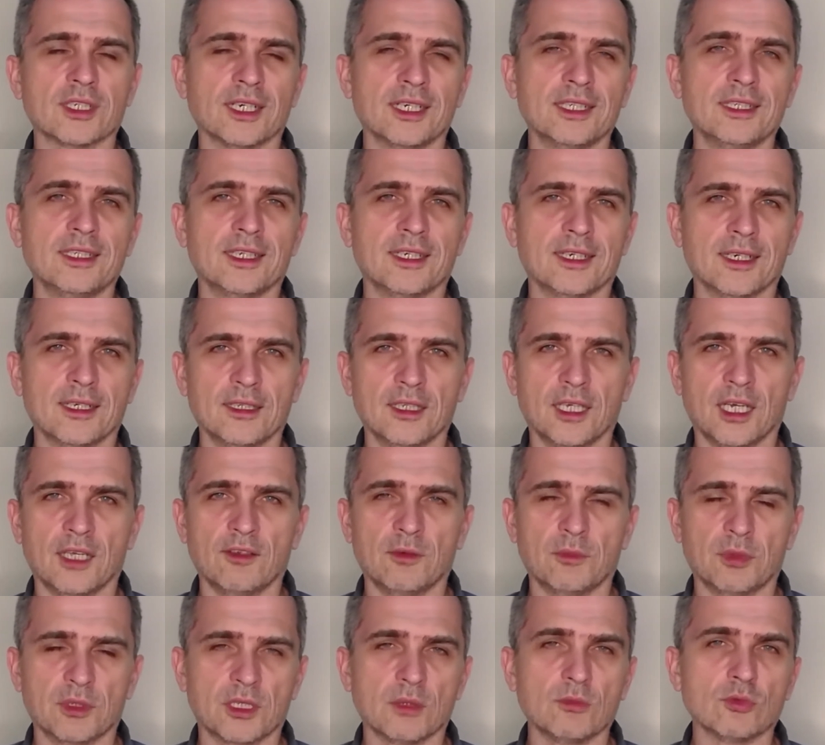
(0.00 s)
This is,
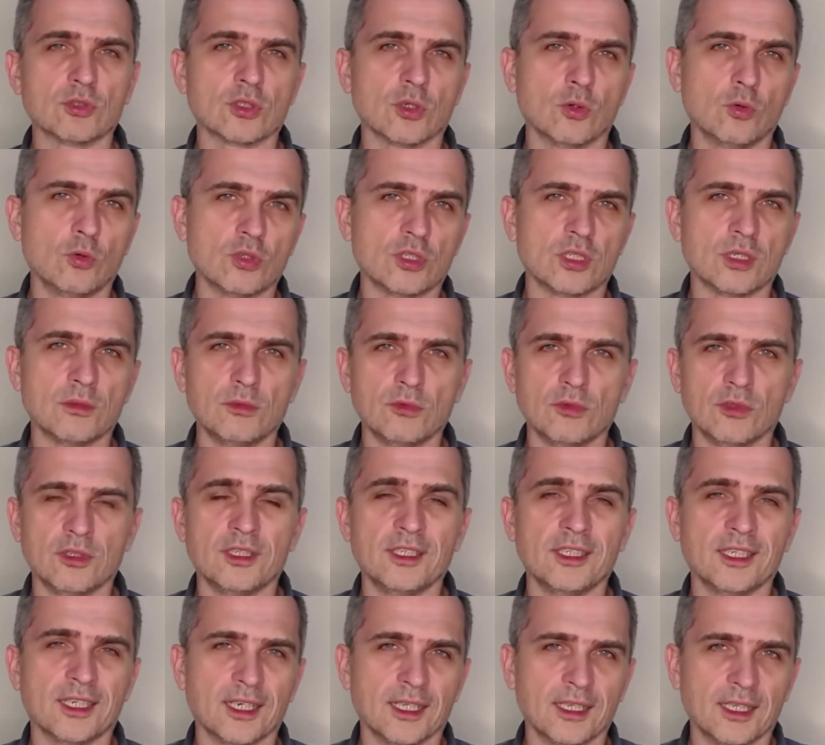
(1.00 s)
as they
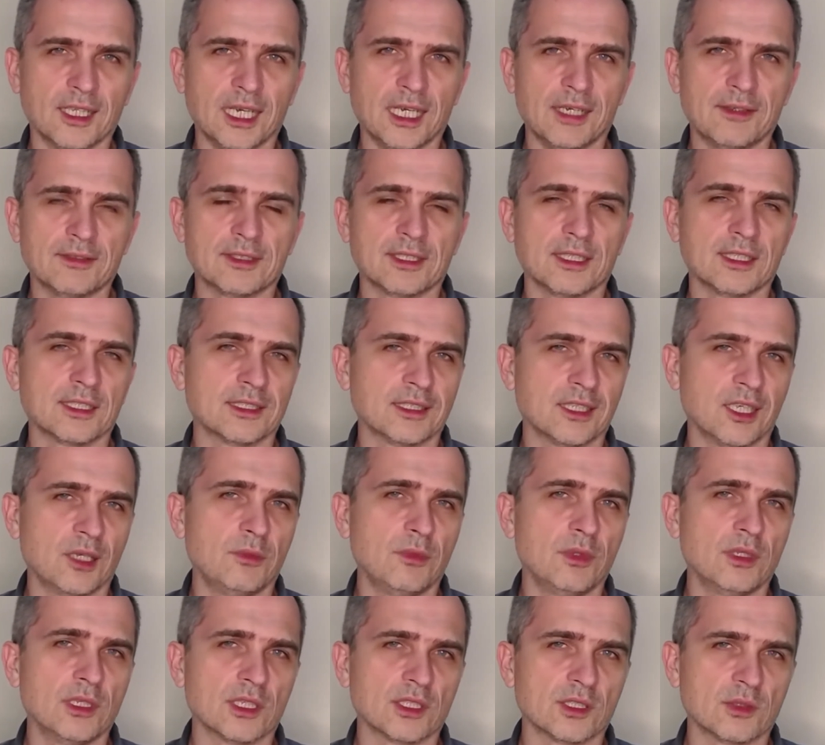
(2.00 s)
say, a rhetorical
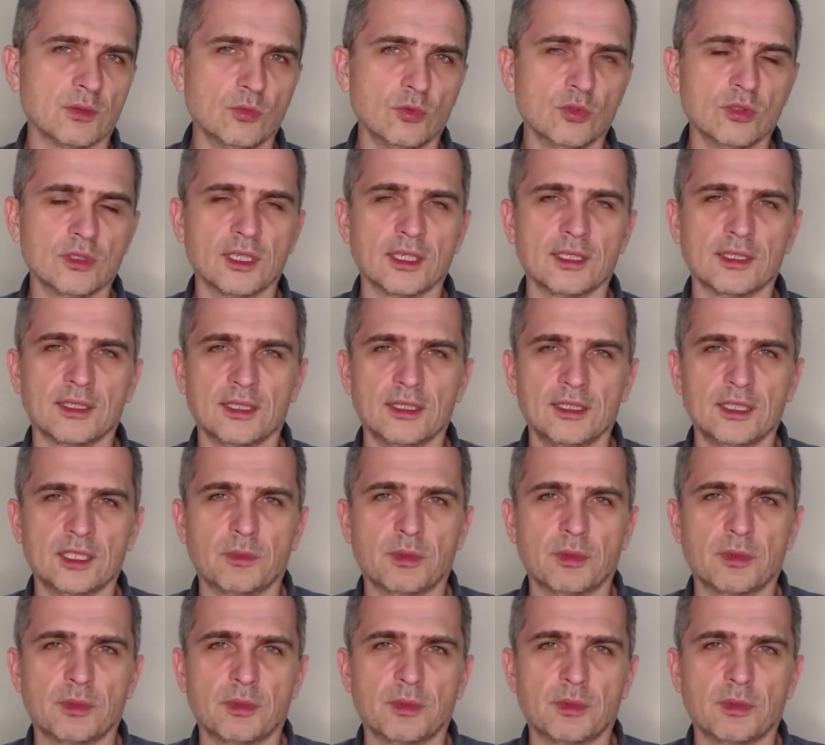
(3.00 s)
question.